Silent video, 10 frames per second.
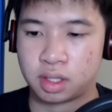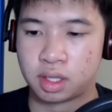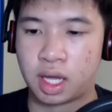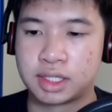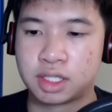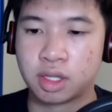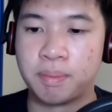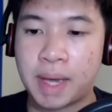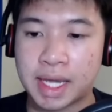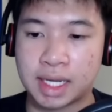I sell the
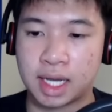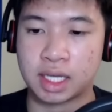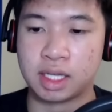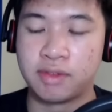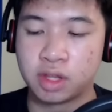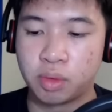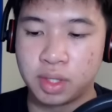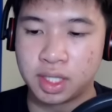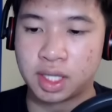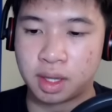Mega Knight. Even though we
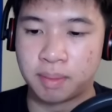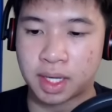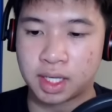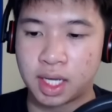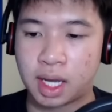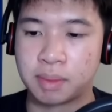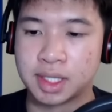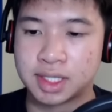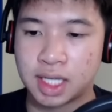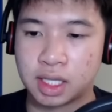needed the Mega Knight, I'm going to
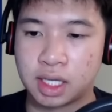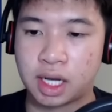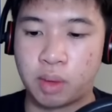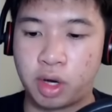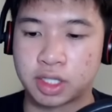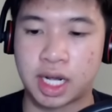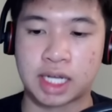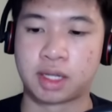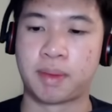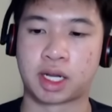sell it. Now watch. I
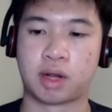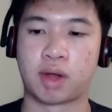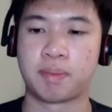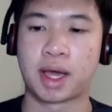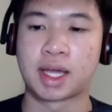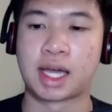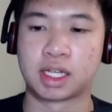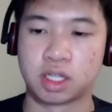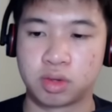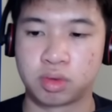get the Mega Knight right back. I get
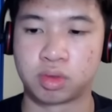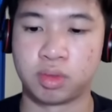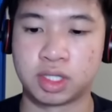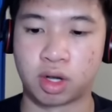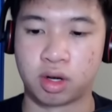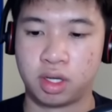a 3-star.